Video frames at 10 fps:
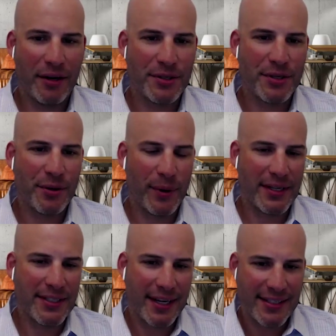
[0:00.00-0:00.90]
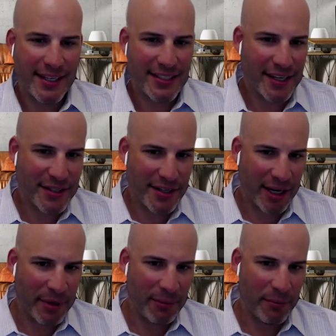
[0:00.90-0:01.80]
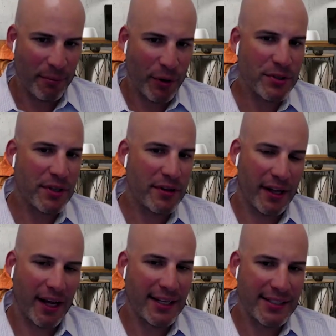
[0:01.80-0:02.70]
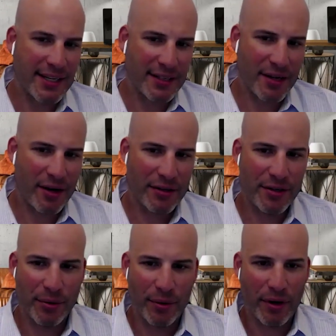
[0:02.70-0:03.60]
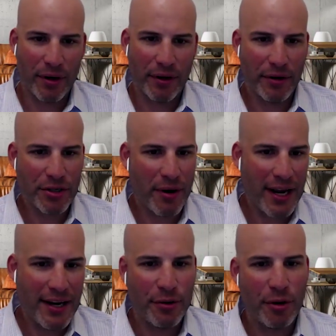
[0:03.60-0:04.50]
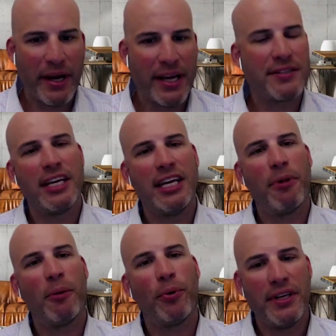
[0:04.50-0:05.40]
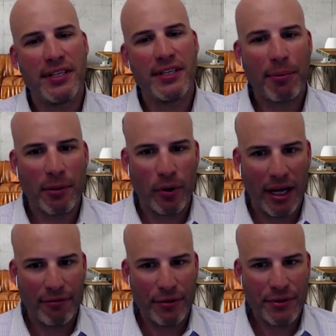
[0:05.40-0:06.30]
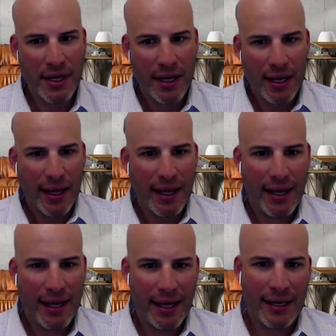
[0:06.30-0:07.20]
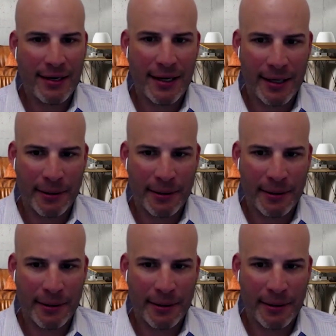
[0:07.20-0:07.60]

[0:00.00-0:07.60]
so as I touched on, I mean, most of the clients that I talk to are they're trying to do their best to keep up with these optimal levels, and